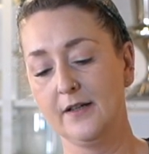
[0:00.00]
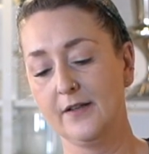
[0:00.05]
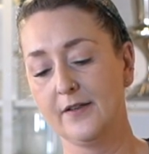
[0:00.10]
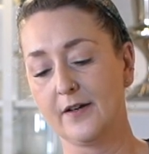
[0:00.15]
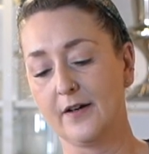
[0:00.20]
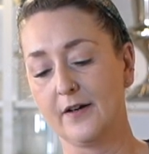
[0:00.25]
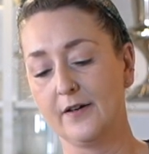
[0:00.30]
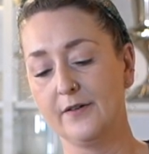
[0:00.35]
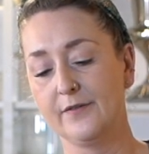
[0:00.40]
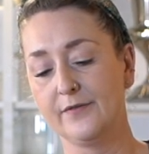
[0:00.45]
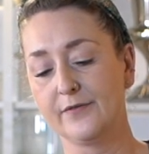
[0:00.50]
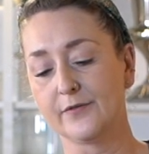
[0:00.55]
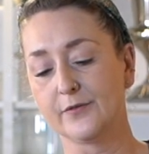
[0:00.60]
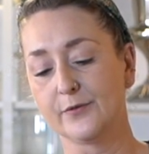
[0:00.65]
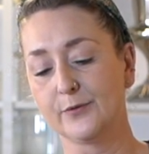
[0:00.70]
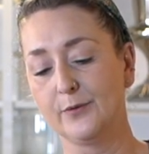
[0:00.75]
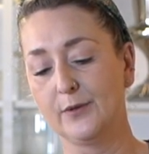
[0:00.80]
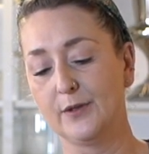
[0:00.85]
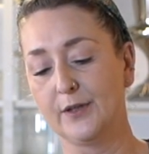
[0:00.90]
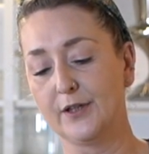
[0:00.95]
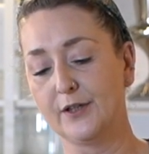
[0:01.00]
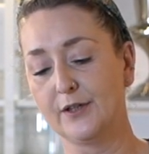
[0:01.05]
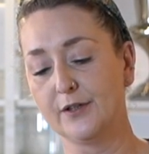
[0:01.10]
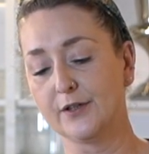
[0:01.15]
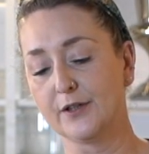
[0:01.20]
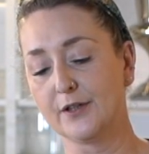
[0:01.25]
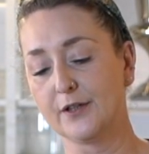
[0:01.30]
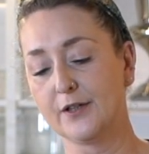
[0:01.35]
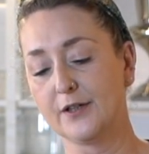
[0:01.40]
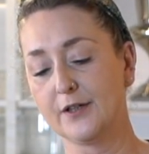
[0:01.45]
the overall
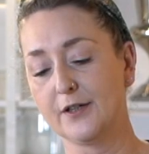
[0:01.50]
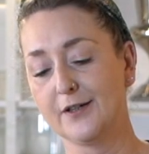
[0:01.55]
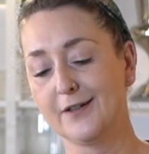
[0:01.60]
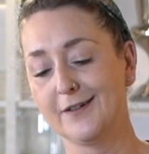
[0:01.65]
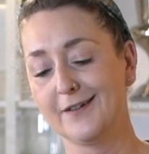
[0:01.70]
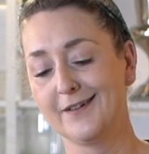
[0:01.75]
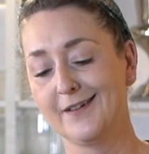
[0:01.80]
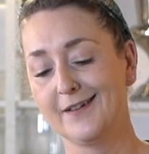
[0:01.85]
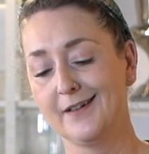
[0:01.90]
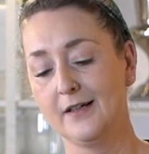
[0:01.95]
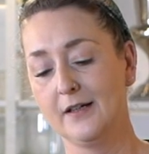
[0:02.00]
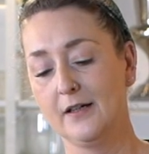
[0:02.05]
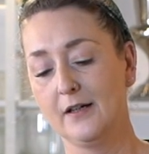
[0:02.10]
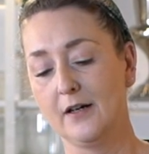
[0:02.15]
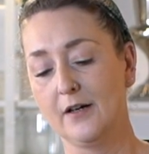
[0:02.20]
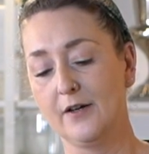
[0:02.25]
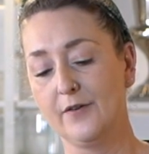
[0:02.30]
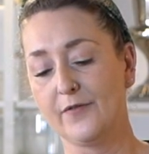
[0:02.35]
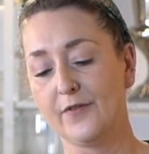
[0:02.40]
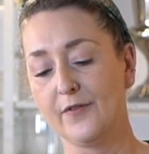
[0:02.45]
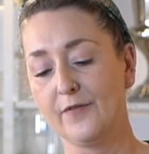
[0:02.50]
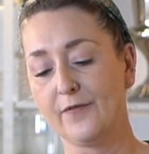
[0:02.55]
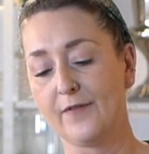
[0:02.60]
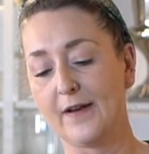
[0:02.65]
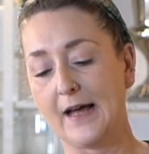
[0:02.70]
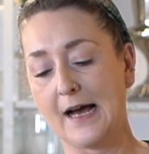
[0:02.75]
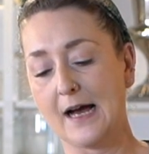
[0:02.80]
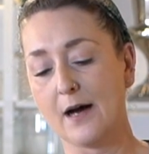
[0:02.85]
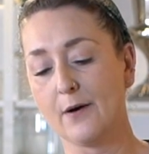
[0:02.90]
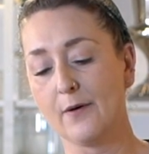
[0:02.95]
look of the
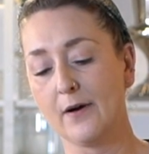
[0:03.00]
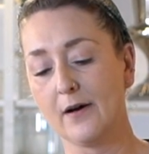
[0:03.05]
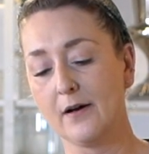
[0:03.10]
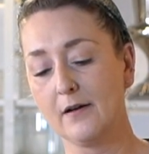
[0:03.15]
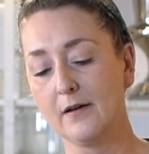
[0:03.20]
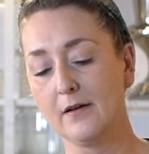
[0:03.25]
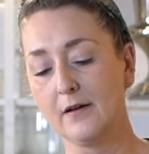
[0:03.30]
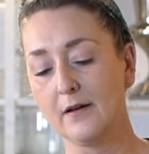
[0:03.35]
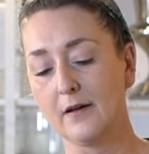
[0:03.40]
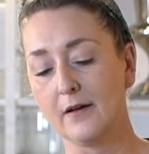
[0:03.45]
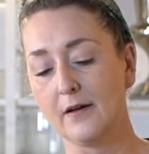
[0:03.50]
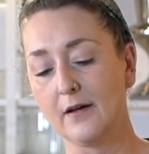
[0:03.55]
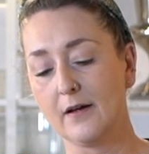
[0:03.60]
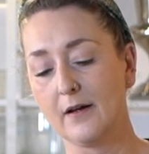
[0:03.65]
flower.